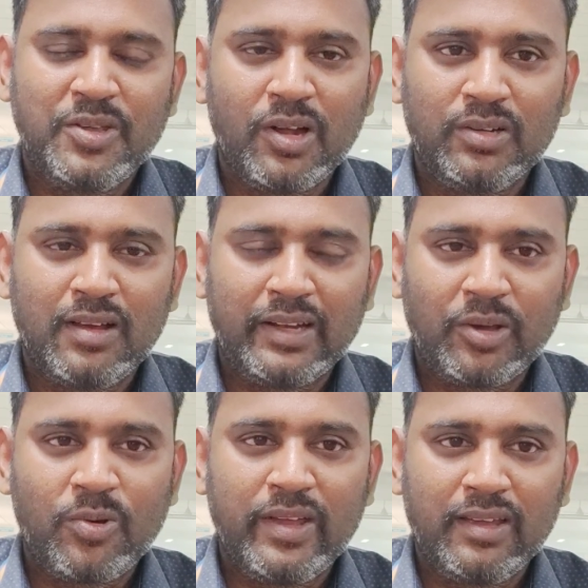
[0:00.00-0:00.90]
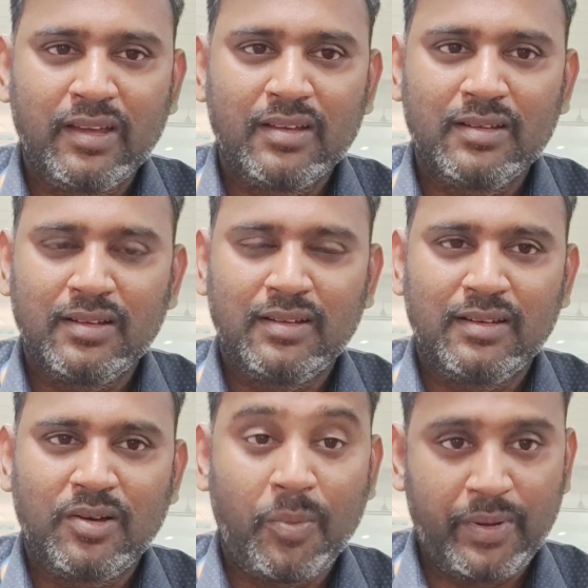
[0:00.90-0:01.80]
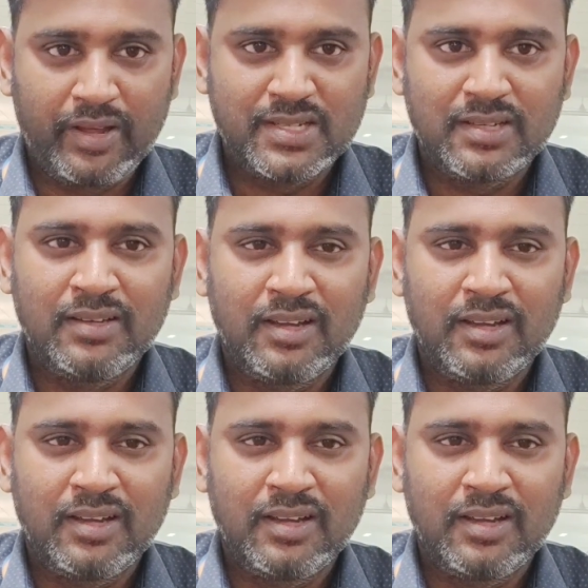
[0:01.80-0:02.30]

you are undergoing a operation